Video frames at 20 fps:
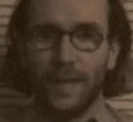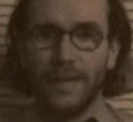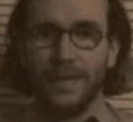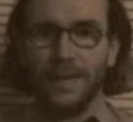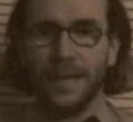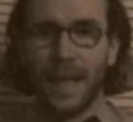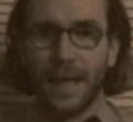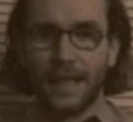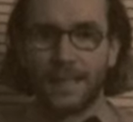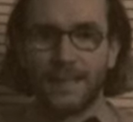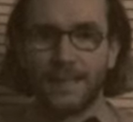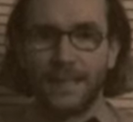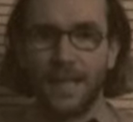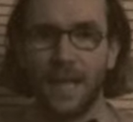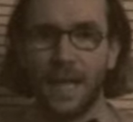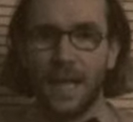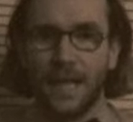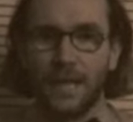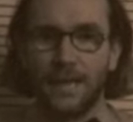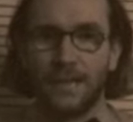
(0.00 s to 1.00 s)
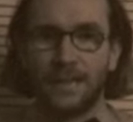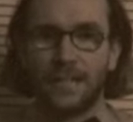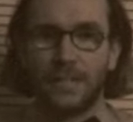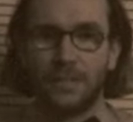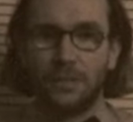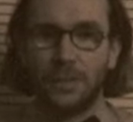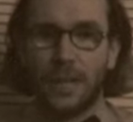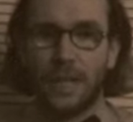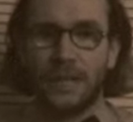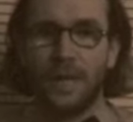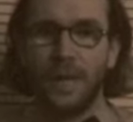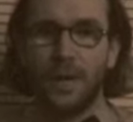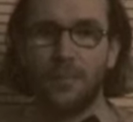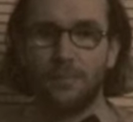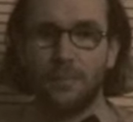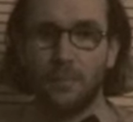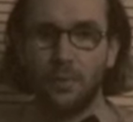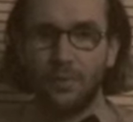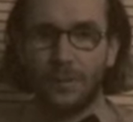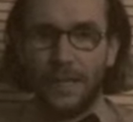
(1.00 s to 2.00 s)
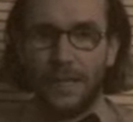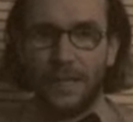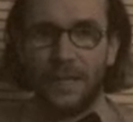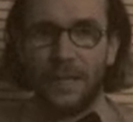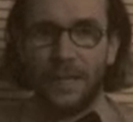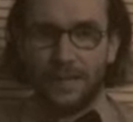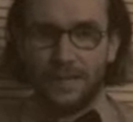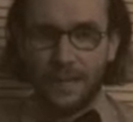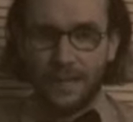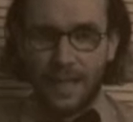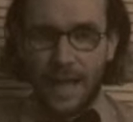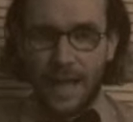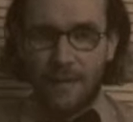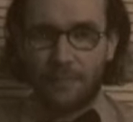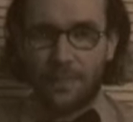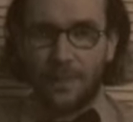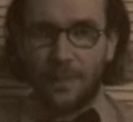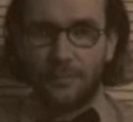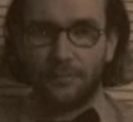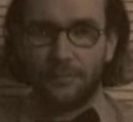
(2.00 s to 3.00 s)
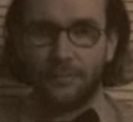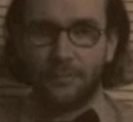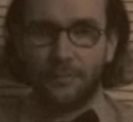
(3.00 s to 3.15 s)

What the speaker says: Next, let us look at moving the camera.